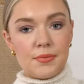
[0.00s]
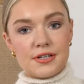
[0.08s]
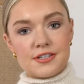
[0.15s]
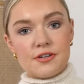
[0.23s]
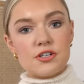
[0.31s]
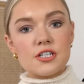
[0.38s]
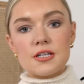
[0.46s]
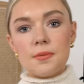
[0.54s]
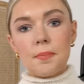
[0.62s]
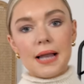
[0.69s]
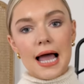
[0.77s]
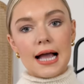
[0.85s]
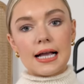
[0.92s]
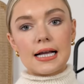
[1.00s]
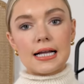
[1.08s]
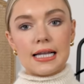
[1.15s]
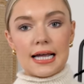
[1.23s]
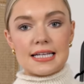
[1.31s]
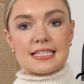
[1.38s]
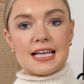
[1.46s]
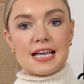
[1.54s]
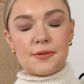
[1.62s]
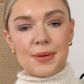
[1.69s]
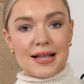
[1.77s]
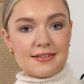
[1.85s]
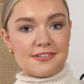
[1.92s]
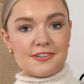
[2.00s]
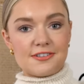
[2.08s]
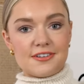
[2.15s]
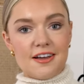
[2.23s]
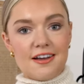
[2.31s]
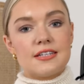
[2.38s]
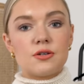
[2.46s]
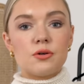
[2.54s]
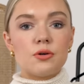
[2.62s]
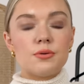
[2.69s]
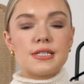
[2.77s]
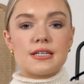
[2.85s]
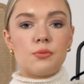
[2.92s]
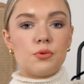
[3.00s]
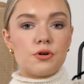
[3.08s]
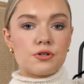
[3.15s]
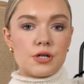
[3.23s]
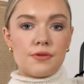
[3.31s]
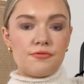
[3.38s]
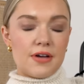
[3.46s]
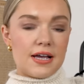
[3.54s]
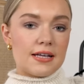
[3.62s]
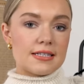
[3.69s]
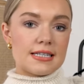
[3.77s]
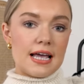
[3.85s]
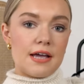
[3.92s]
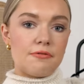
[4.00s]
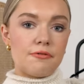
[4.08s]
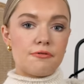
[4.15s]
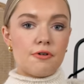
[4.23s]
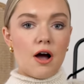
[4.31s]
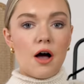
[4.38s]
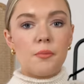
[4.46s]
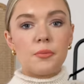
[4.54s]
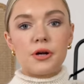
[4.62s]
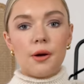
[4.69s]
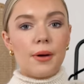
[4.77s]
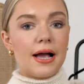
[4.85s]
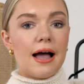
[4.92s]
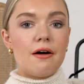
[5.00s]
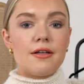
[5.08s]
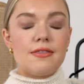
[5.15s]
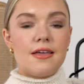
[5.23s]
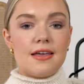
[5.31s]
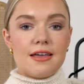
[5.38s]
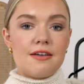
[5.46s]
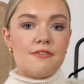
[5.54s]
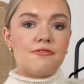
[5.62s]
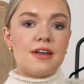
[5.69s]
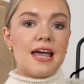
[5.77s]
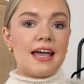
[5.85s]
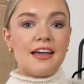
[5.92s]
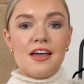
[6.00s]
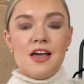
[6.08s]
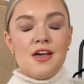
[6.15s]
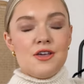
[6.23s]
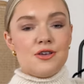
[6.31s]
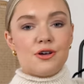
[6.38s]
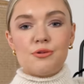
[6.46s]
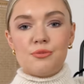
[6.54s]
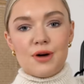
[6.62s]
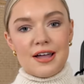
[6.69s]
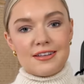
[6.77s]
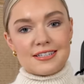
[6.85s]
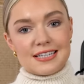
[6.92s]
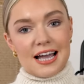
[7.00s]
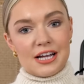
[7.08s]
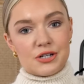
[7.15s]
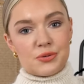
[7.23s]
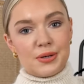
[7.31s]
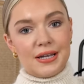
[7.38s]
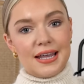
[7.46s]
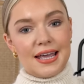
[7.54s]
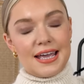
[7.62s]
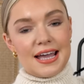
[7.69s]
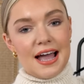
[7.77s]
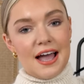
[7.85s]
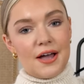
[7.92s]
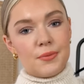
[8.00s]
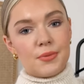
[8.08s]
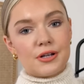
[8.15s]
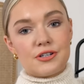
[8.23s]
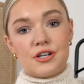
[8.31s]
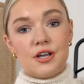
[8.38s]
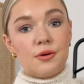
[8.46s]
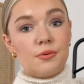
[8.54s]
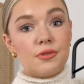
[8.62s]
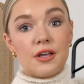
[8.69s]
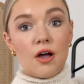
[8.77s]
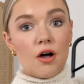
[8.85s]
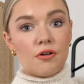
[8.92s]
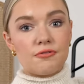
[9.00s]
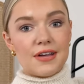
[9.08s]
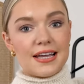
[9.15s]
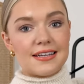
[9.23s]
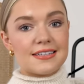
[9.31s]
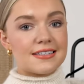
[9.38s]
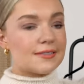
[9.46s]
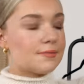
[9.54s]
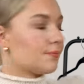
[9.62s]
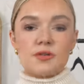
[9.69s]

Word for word: Um, so just a black classic pencil skirt. It's always a wardrobe failsafe from going out in the evening. You can wear this casually um, to the office.